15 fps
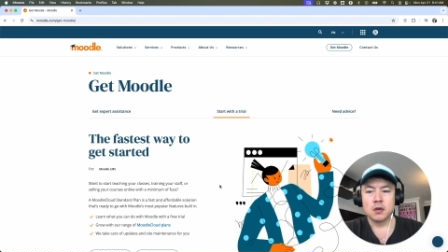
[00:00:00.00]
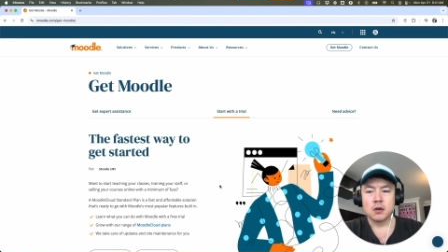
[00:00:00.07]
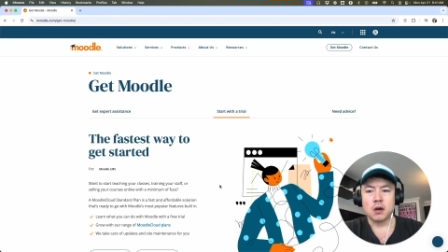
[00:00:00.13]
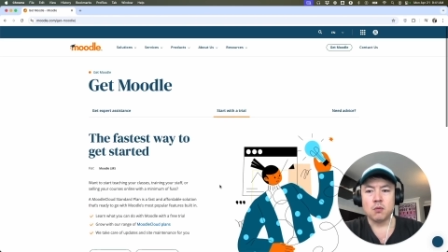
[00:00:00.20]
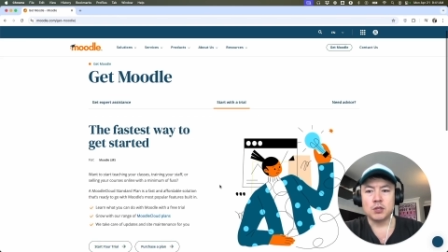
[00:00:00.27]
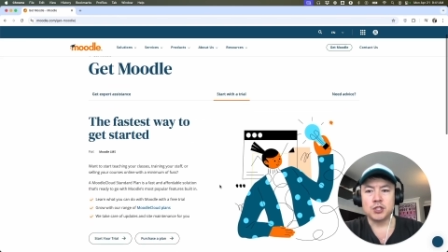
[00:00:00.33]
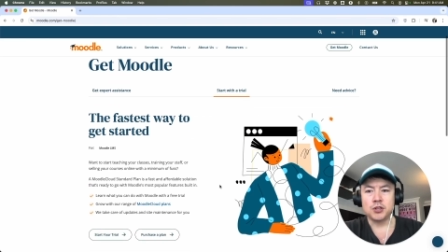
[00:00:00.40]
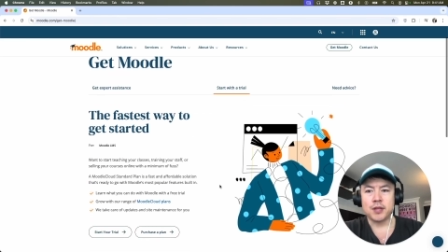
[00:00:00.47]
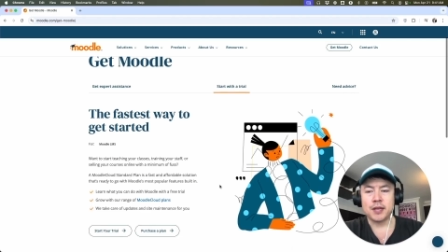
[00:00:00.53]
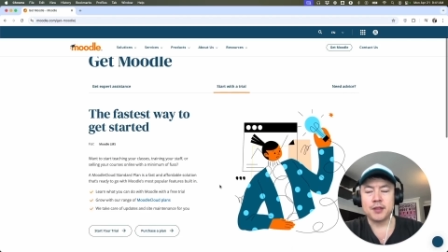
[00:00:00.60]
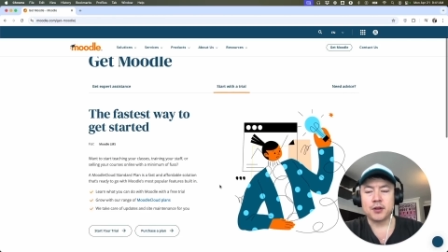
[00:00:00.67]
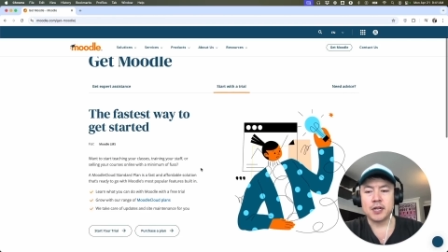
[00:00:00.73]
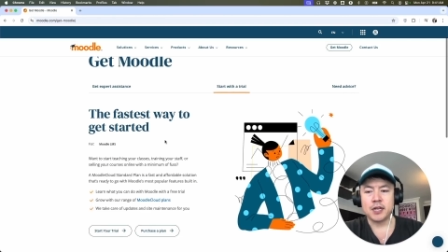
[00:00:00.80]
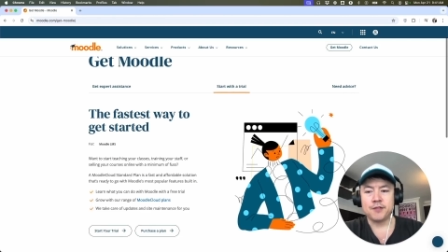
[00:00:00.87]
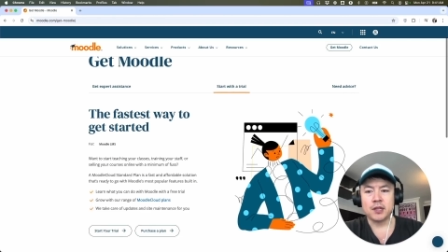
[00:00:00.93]
All right, once you do that,
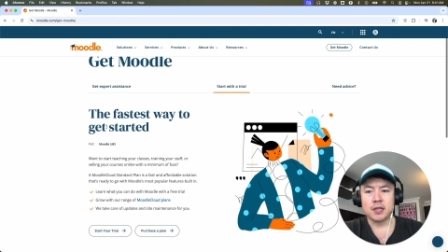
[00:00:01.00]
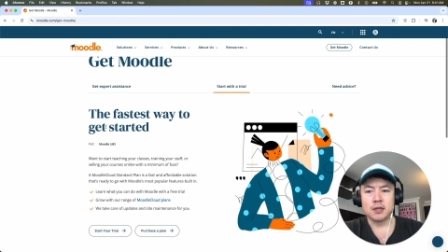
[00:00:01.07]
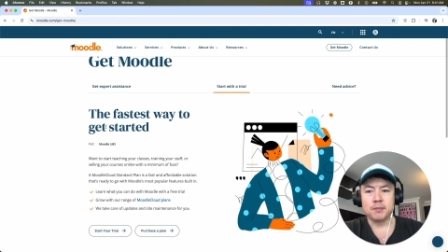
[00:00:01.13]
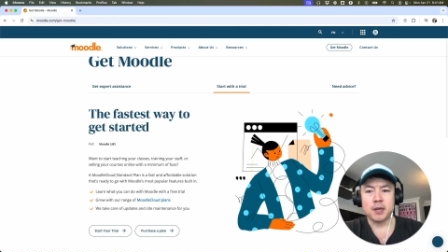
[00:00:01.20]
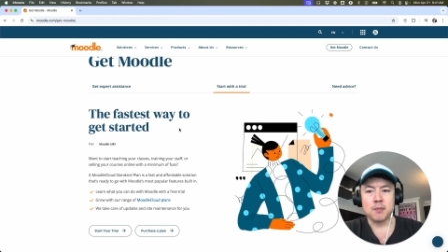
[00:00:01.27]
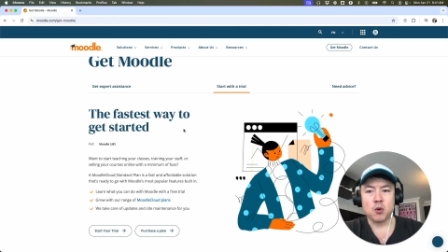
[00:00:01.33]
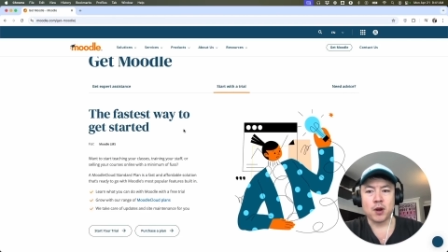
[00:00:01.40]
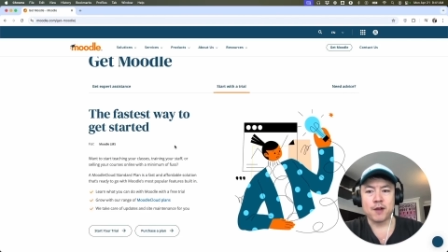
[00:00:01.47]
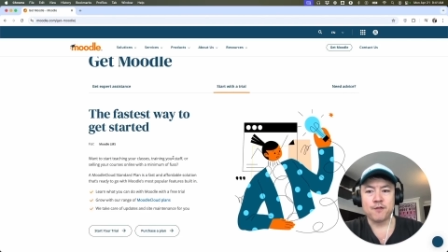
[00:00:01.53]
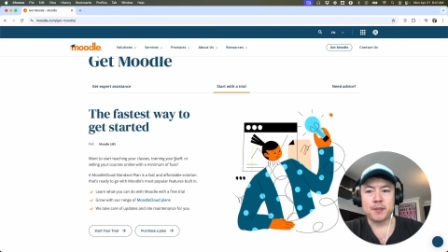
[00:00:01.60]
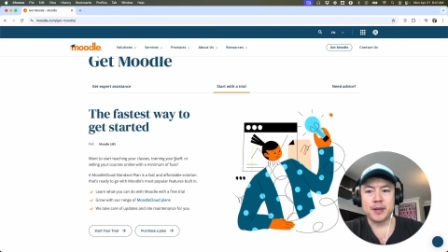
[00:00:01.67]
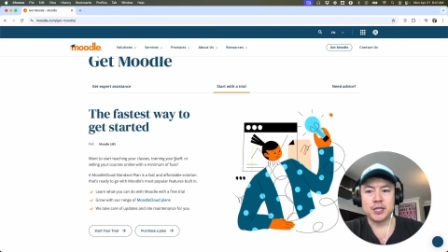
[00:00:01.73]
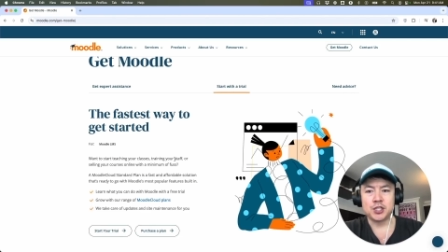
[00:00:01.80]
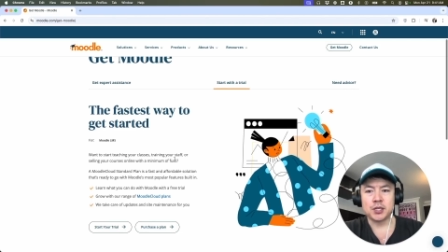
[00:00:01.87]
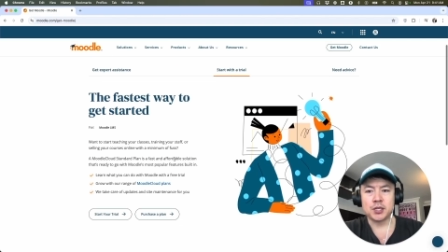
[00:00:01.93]
they're going to give you a little bit more
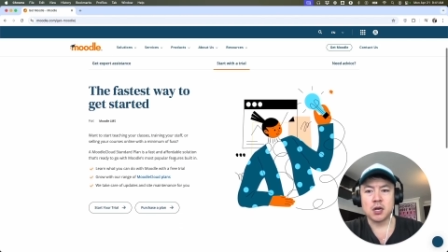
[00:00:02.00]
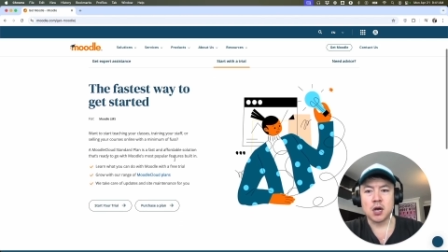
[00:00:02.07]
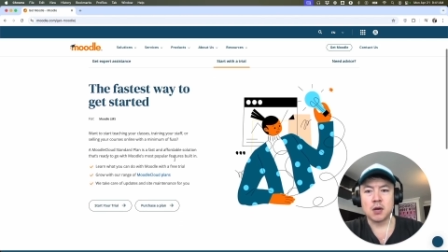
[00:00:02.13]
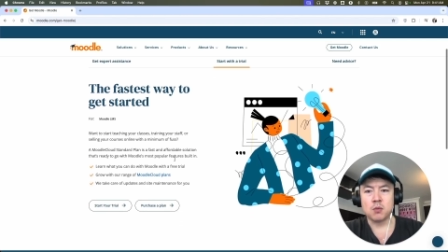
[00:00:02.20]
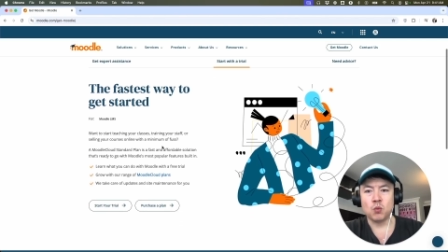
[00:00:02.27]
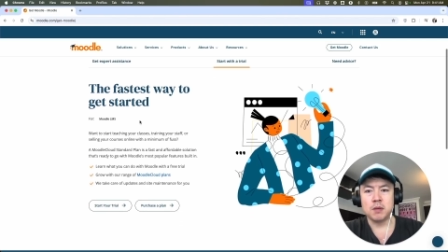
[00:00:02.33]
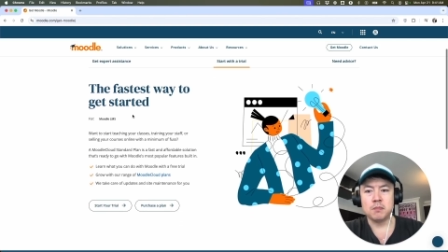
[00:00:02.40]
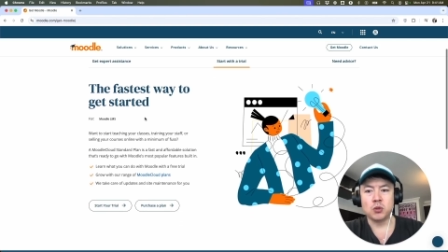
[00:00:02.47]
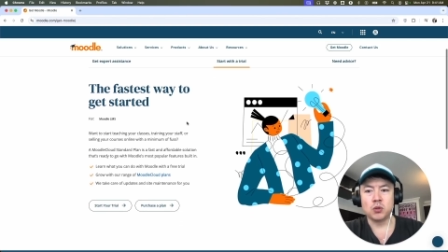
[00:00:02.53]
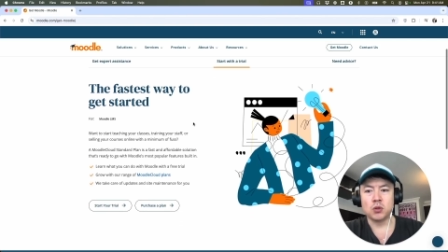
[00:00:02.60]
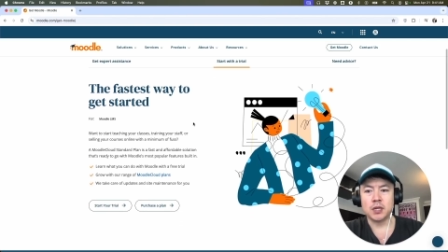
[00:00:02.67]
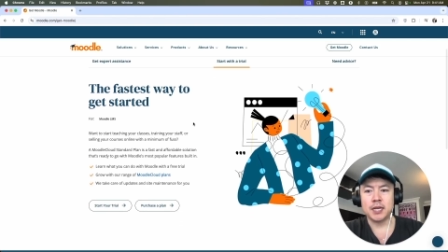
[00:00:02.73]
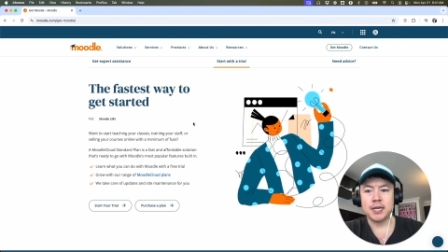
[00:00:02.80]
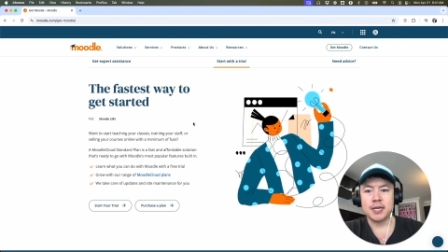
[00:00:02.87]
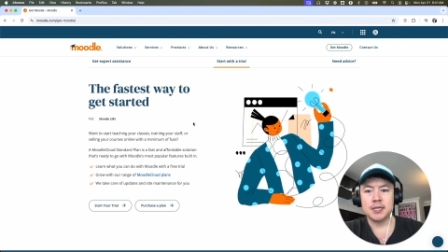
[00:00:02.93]
information on what
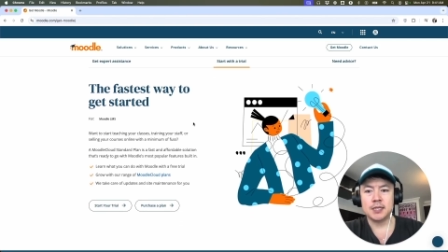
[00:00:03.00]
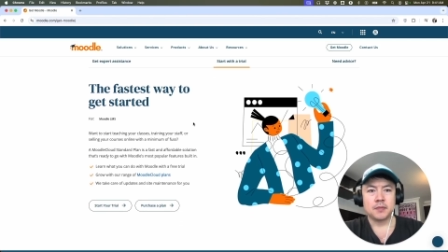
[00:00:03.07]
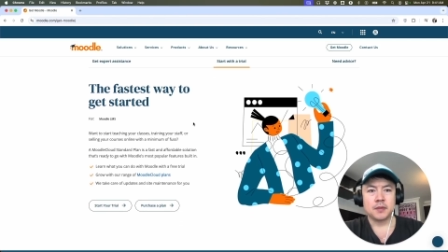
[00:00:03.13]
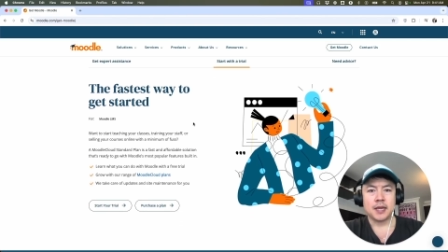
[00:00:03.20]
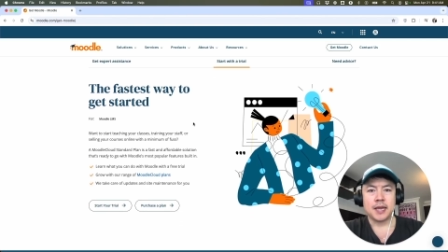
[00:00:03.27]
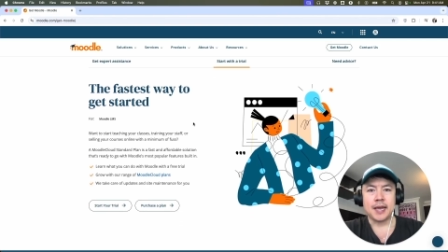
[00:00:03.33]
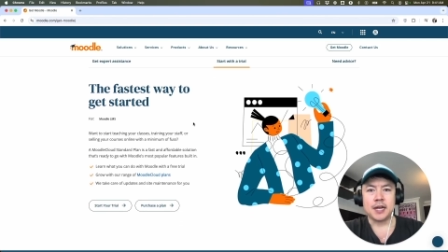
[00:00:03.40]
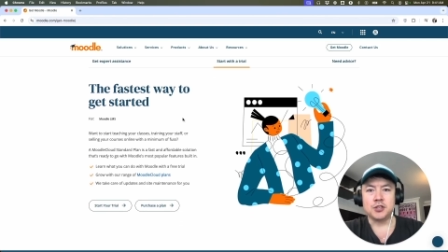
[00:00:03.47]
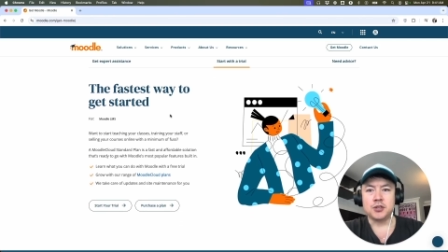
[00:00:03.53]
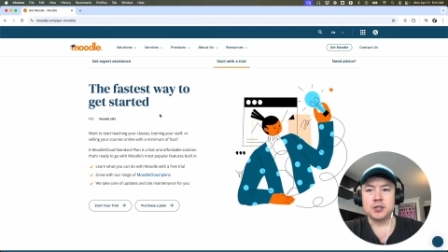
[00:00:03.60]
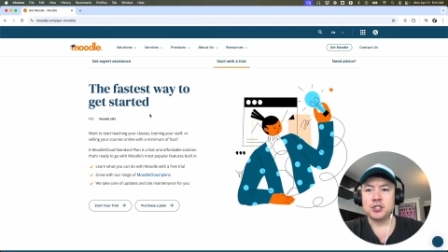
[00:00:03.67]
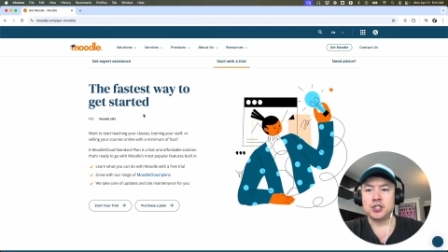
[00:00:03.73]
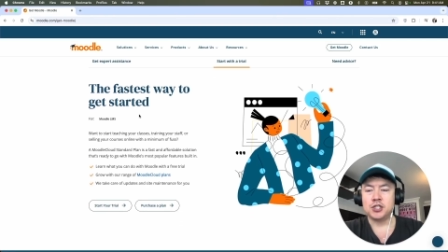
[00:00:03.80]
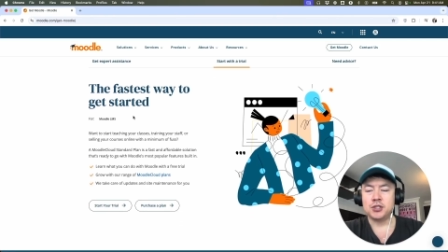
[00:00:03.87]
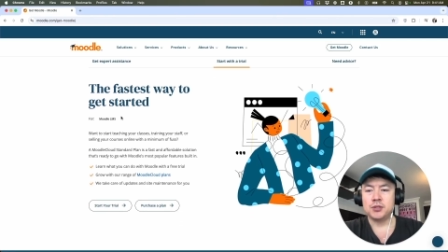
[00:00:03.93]
Moodle is, and you
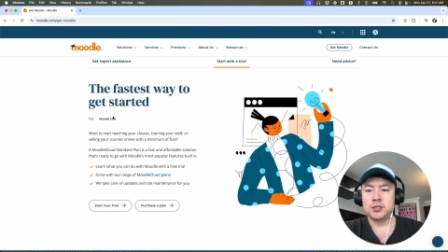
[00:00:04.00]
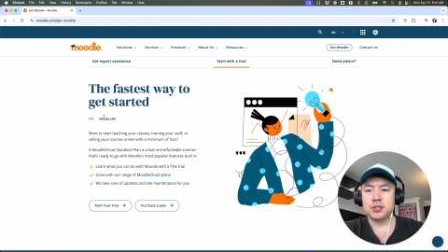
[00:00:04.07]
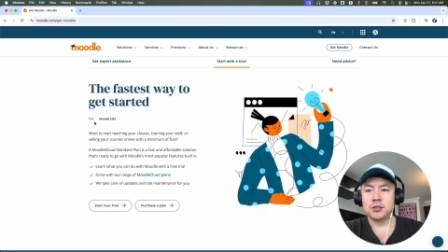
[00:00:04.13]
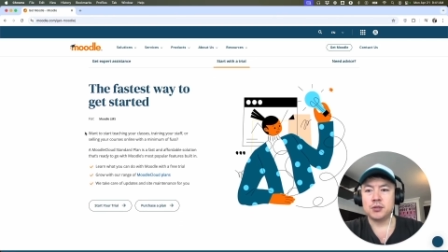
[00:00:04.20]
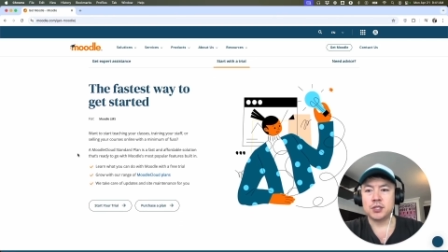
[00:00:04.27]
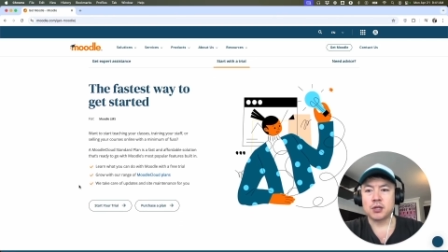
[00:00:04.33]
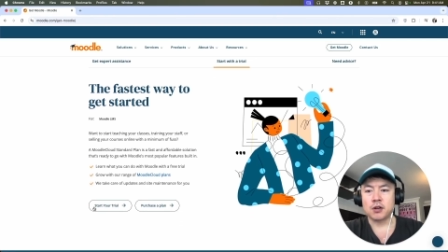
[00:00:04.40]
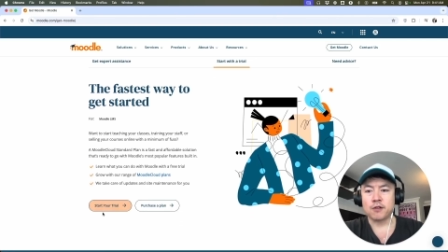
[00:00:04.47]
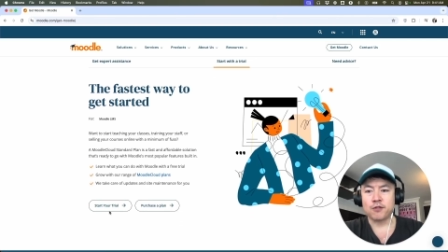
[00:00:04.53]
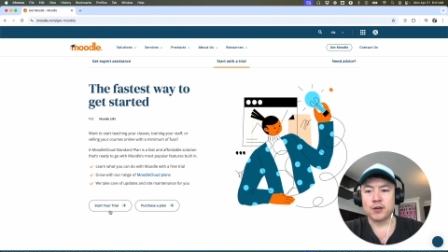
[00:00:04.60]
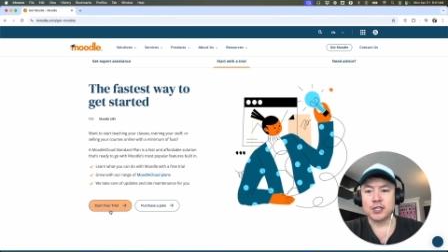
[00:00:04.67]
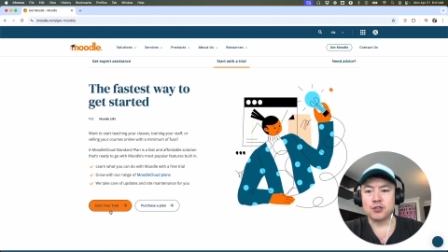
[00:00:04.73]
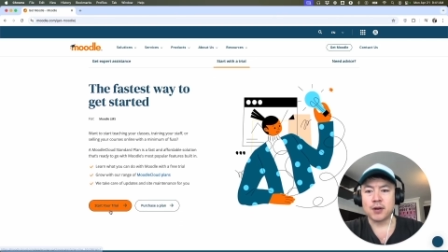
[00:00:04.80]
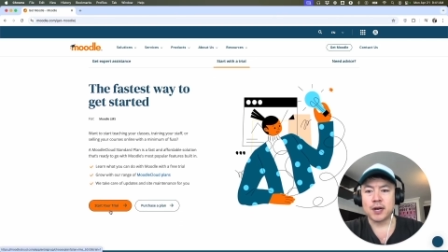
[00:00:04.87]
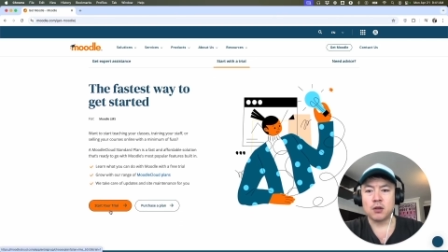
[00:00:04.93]
can choose to start a
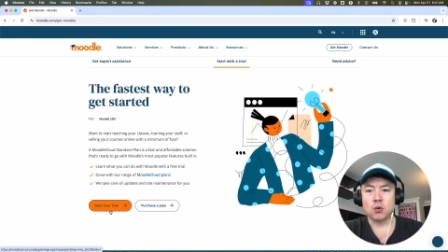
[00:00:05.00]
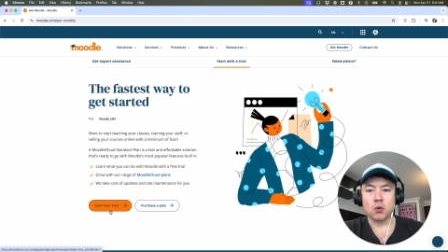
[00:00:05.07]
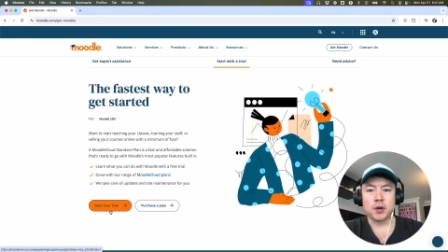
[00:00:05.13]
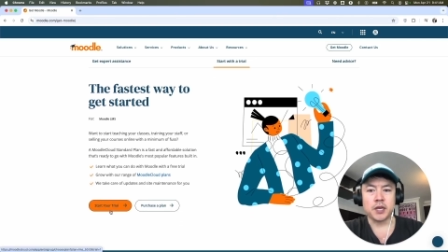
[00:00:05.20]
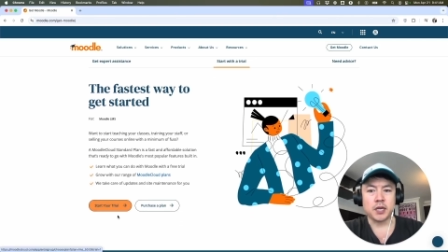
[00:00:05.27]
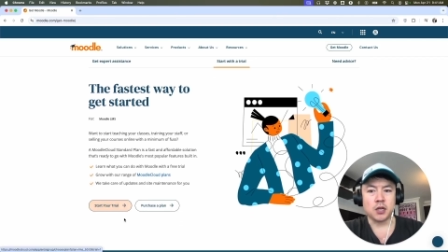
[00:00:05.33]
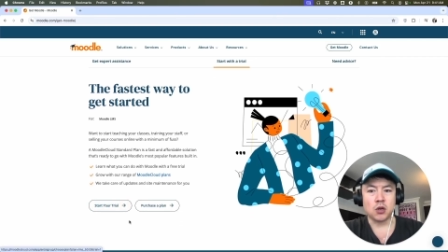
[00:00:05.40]
free trial or